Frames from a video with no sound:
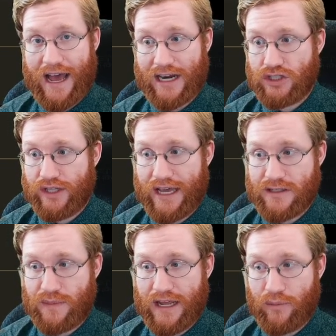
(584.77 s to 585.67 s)
actually
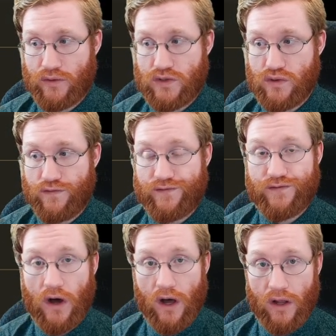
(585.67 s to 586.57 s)
has been able to
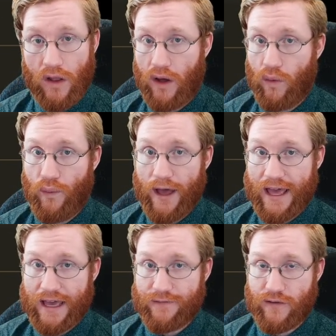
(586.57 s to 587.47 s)
fall
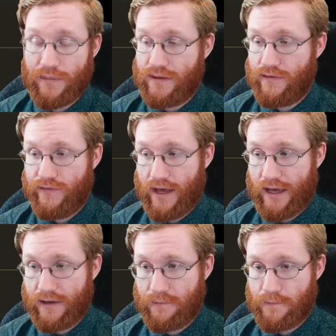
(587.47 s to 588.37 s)
away from the
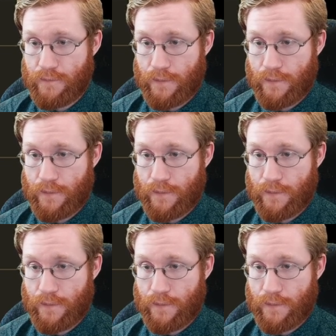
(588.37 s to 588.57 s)
divine.